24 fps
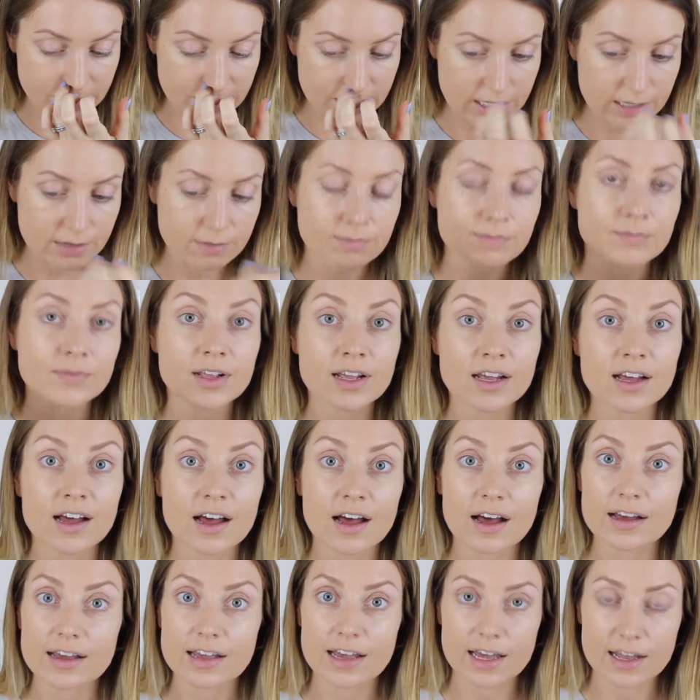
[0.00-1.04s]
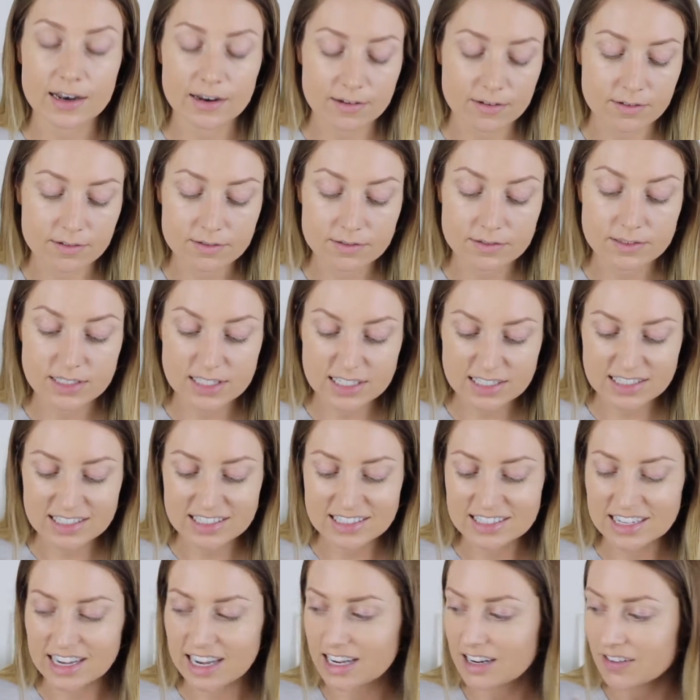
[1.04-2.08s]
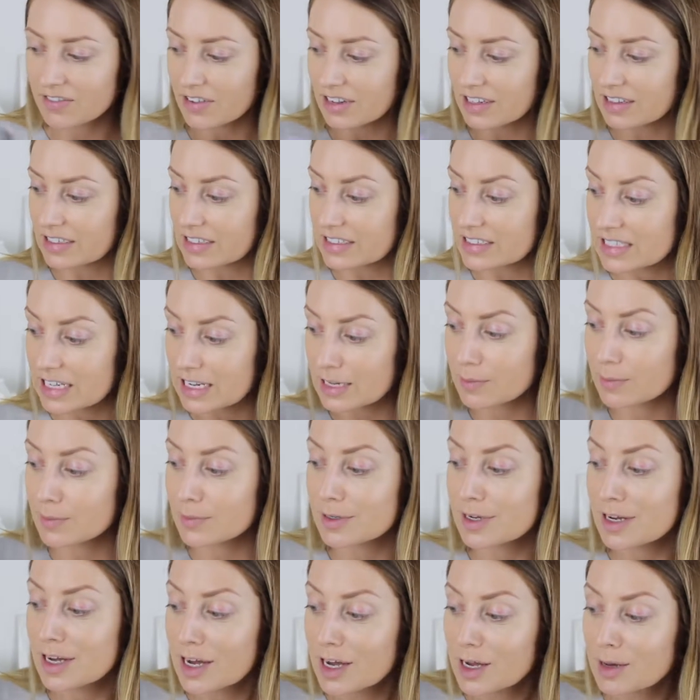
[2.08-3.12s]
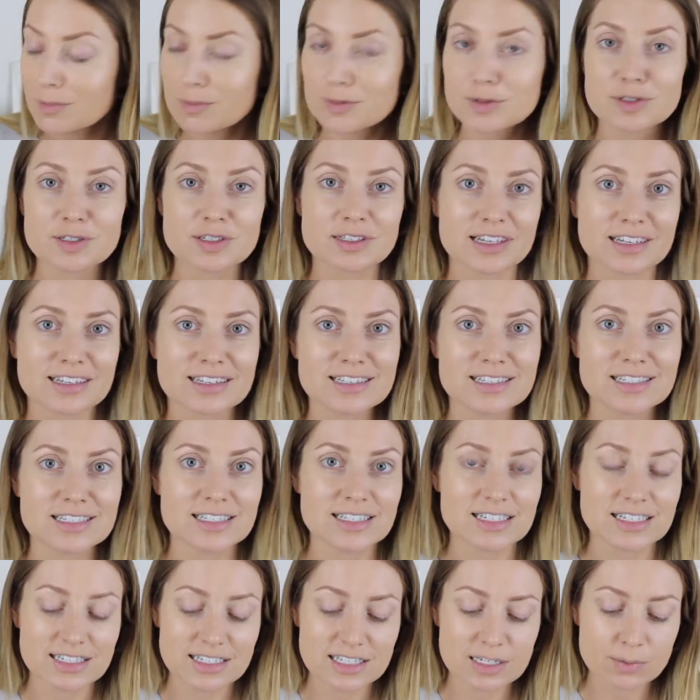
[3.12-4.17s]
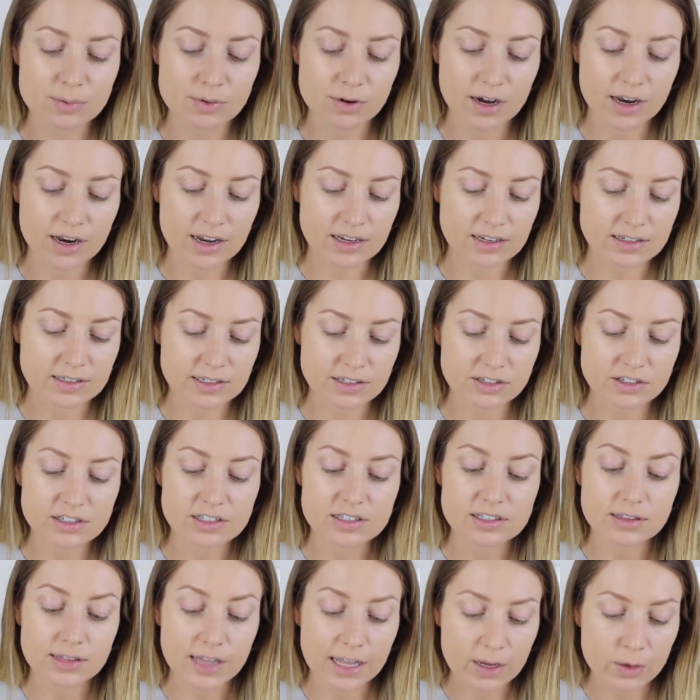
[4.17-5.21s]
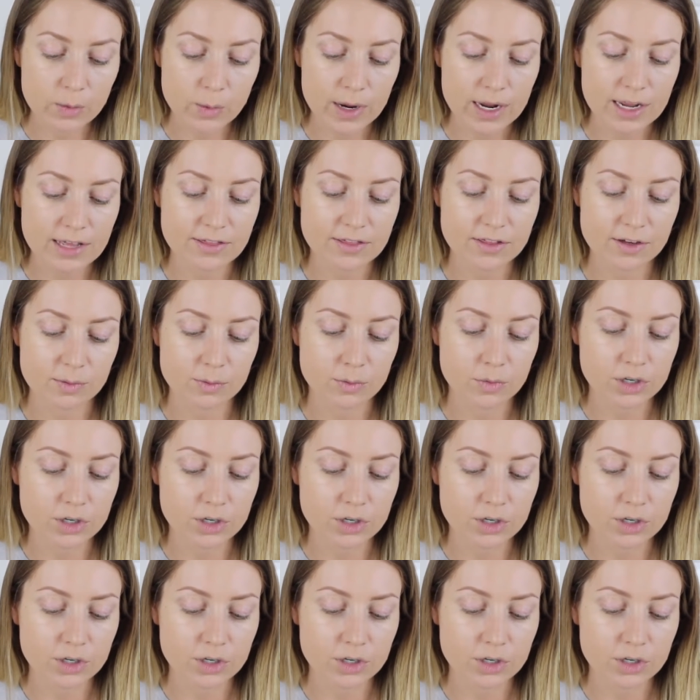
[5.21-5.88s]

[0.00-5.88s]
15. Again, since it's kind of like the same, using like these CC products, they're just lightweight, they're